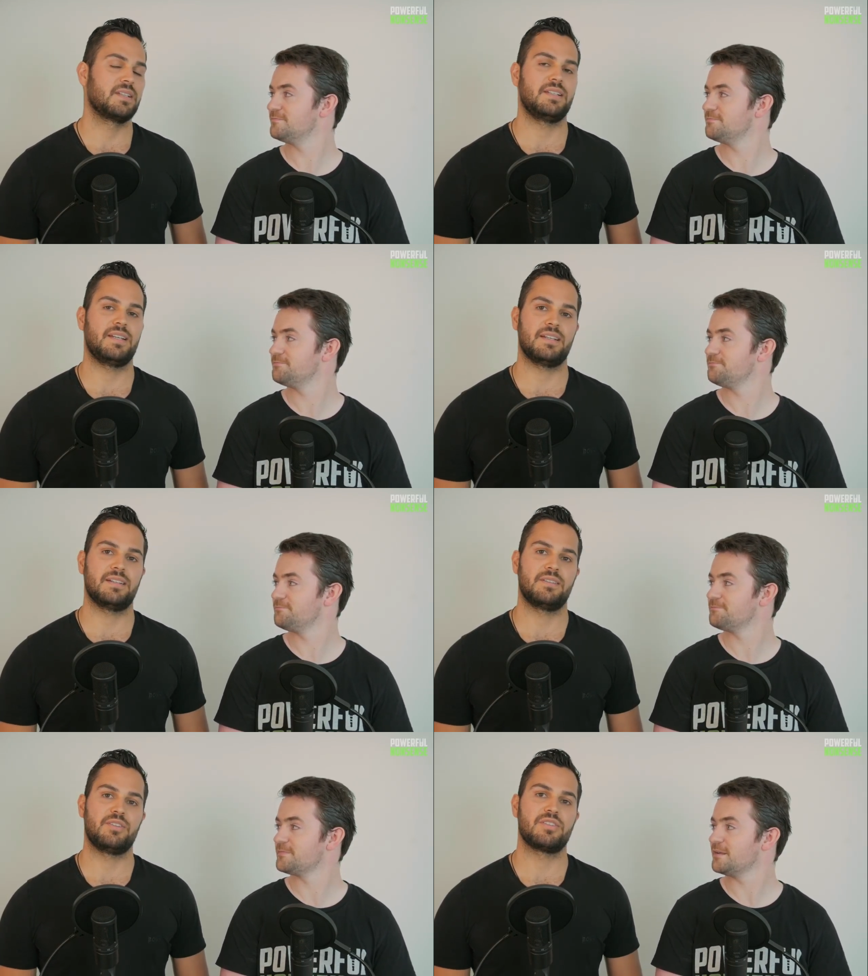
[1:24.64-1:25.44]
Speaker 1: yeah,
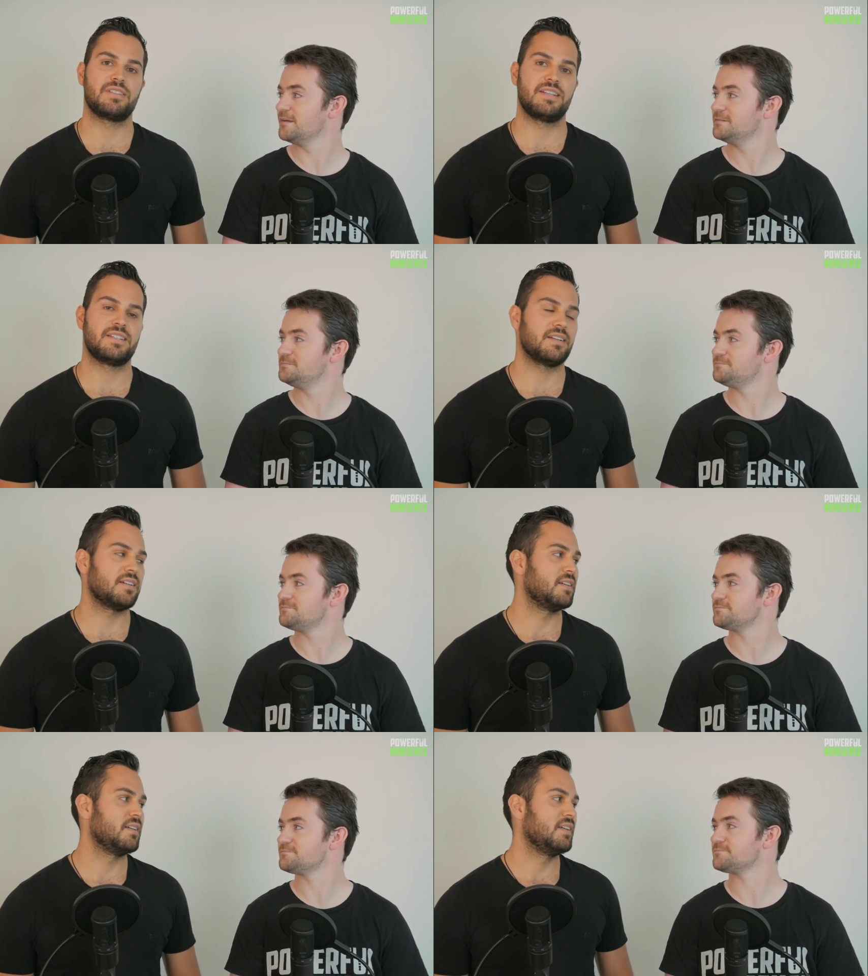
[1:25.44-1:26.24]
you just need
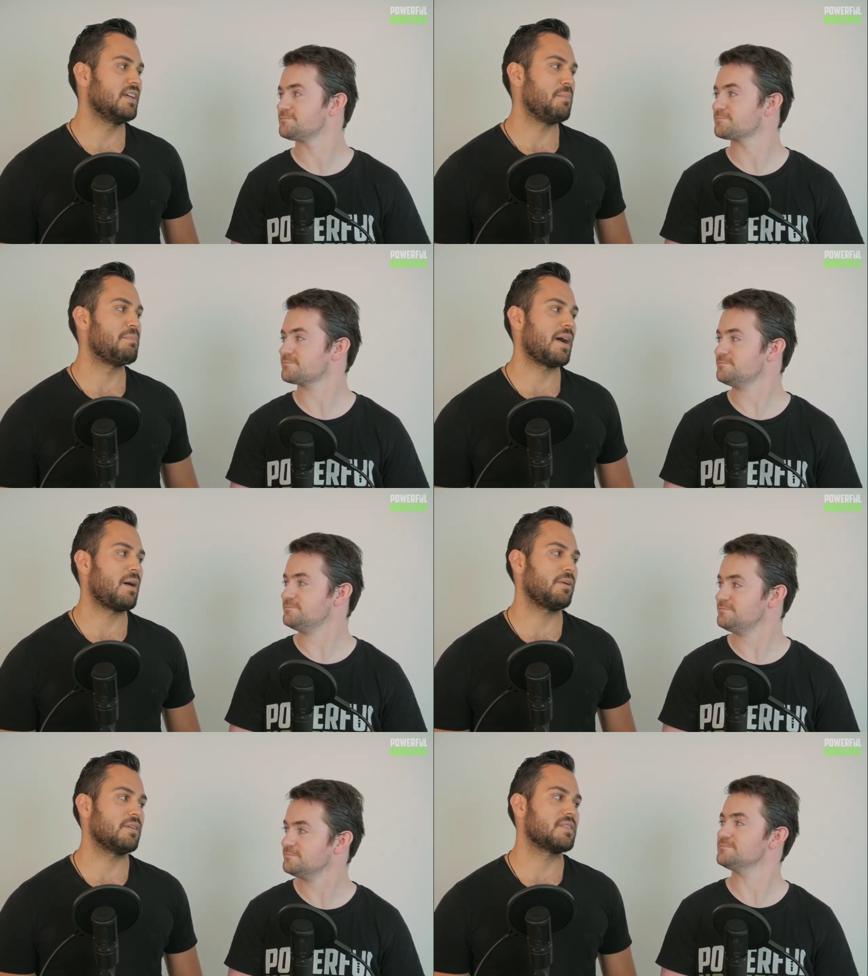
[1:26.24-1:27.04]
to
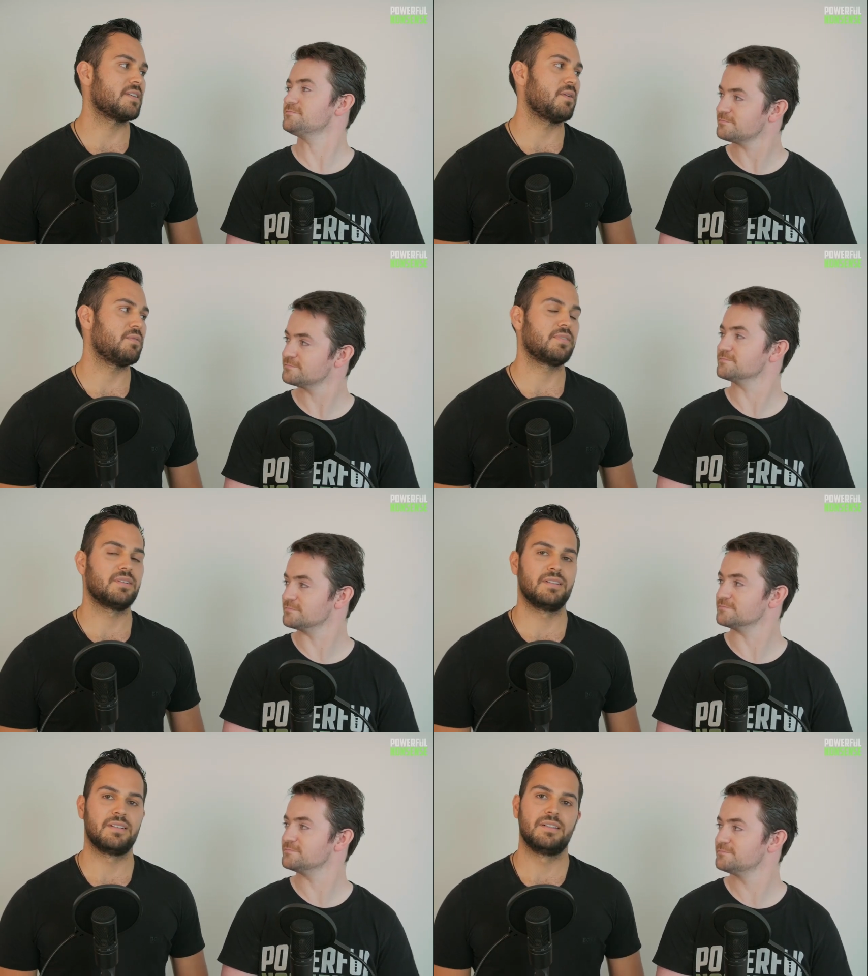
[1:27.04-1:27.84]
empower yourself.
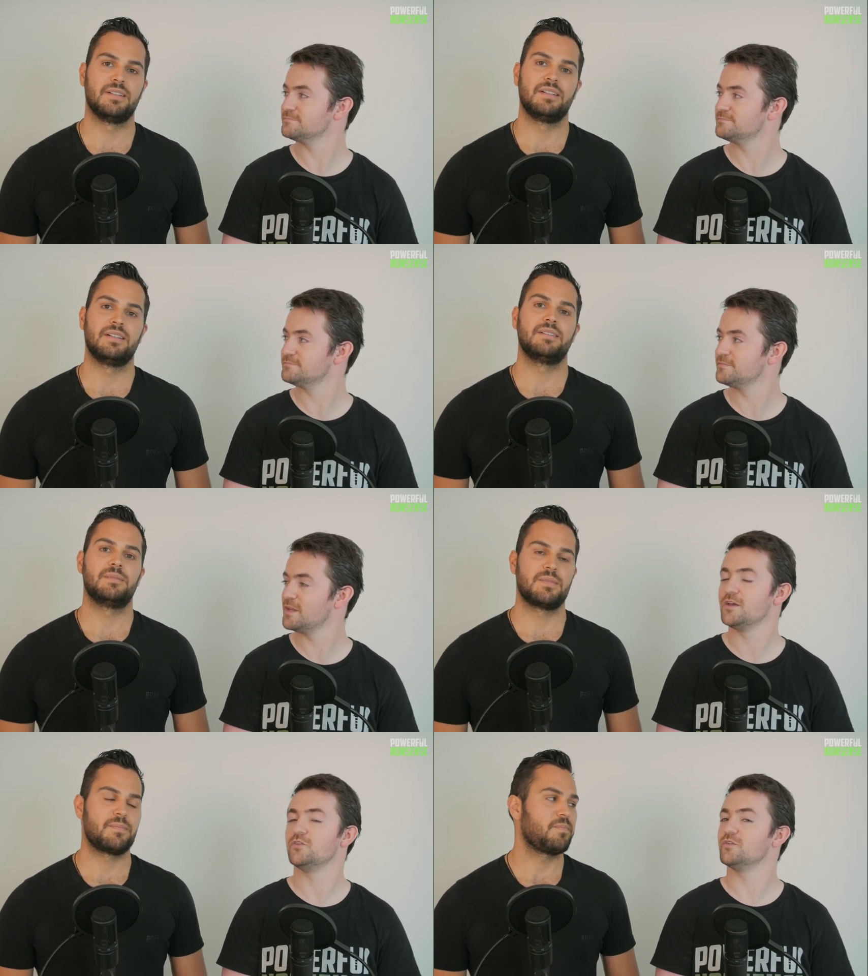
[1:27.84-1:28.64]
Speaker 2: Mm-hmm.
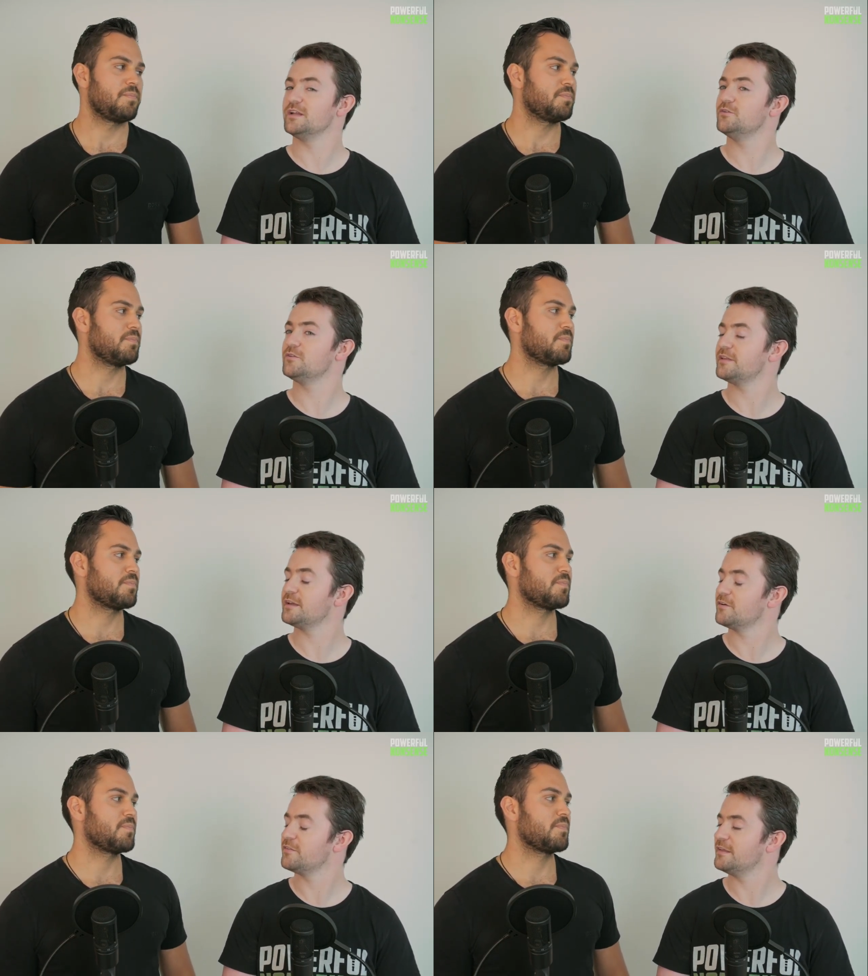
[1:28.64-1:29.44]
There's a little
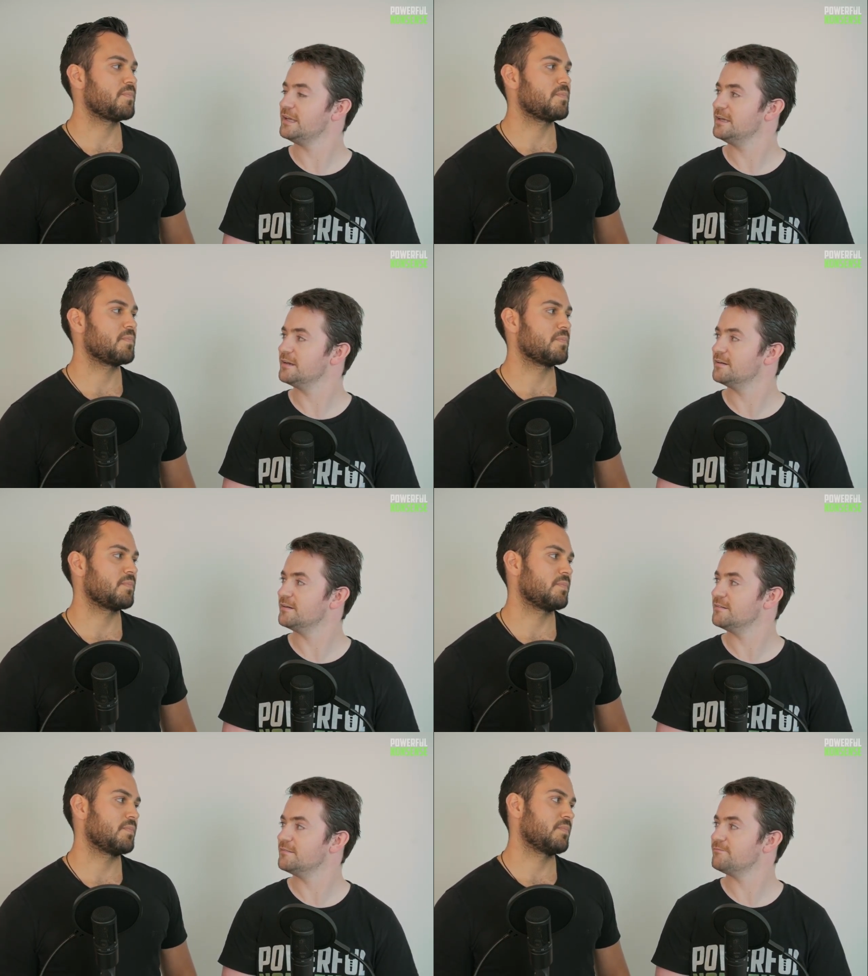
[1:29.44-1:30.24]
thing on the
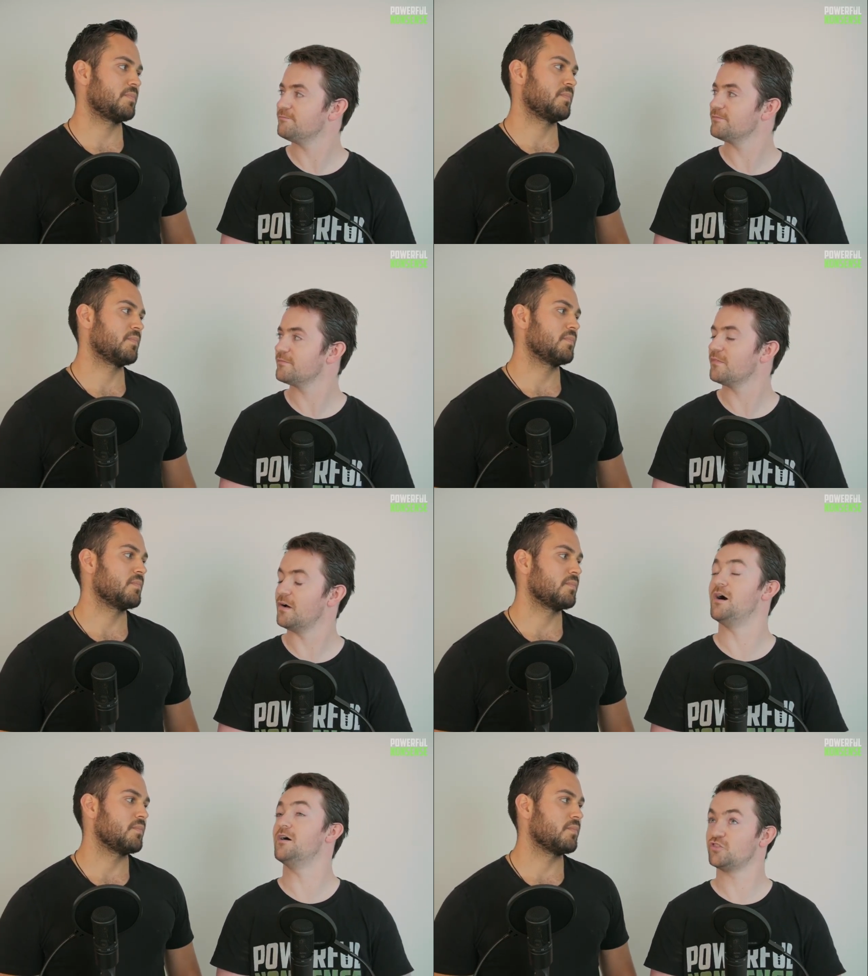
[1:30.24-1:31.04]
uh,
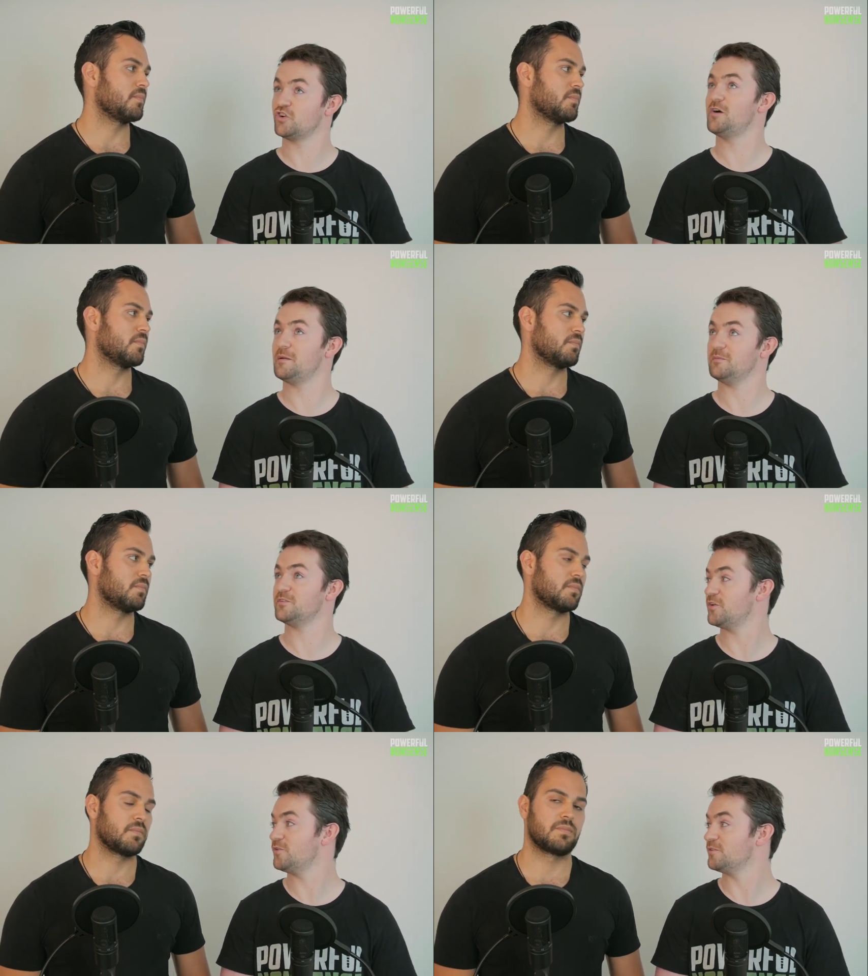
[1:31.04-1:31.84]
Art of Charm
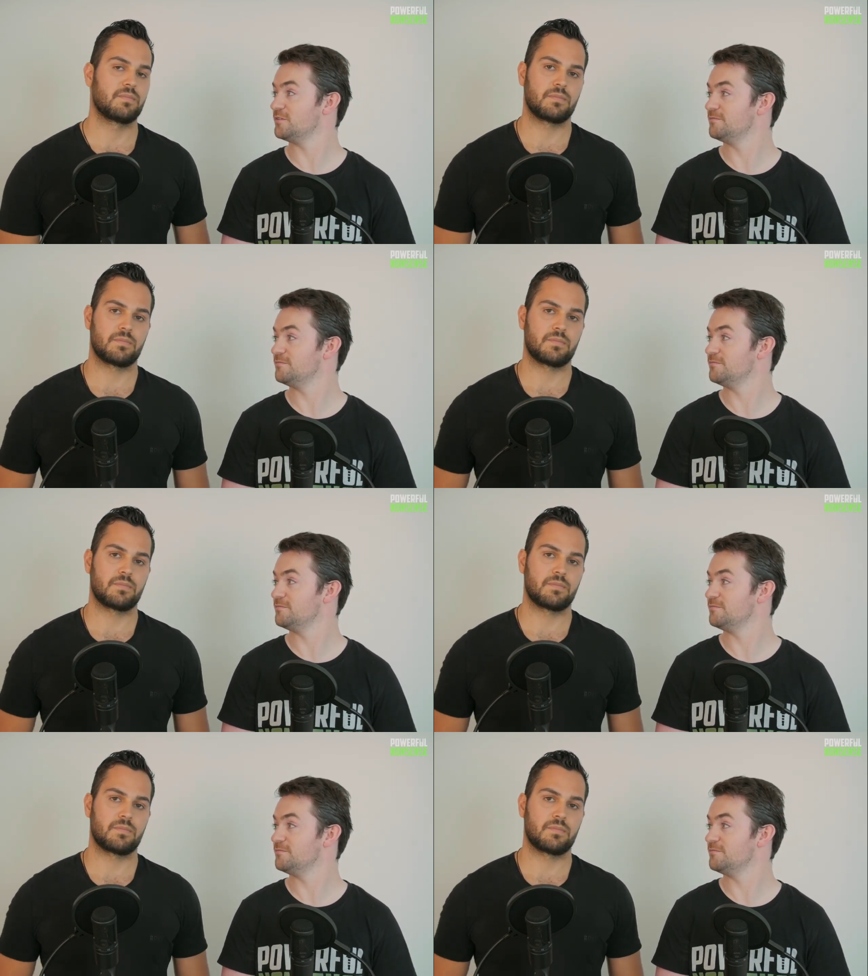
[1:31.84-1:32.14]
episode